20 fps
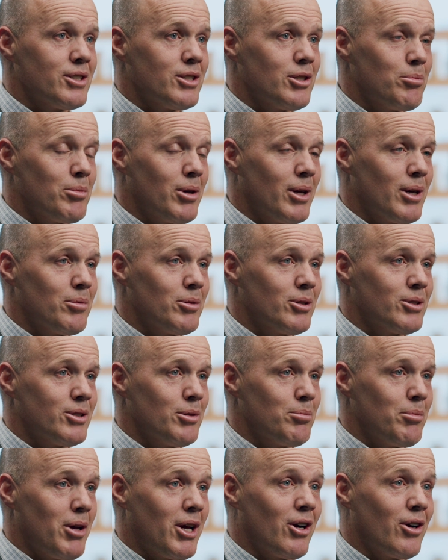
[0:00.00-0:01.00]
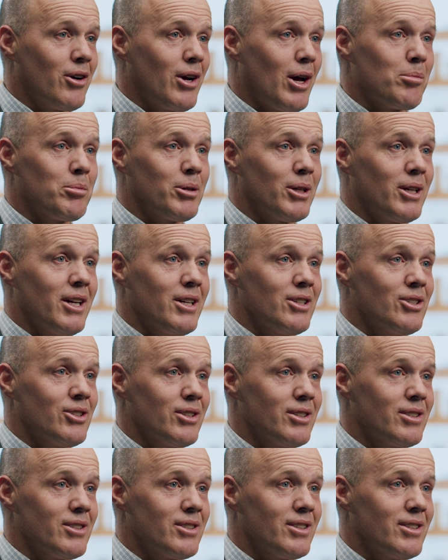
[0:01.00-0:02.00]
us to be able to make our
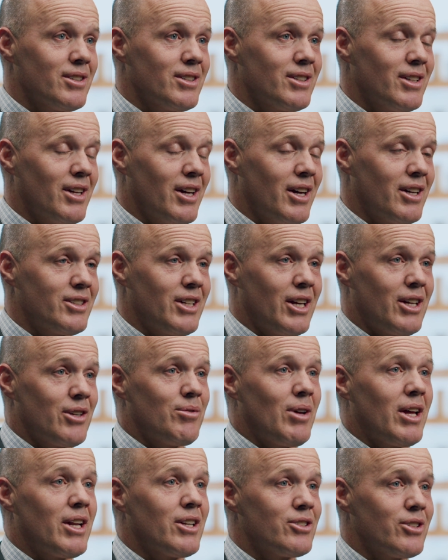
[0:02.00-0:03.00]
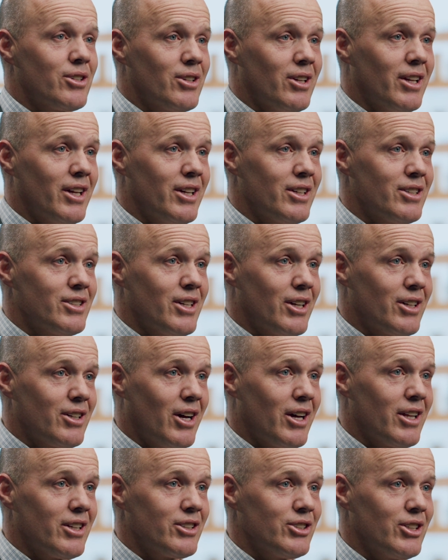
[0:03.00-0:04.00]
applications take advantage of the latest
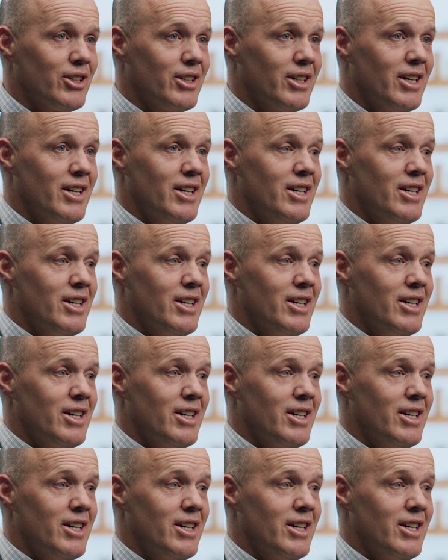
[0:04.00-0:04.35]
technology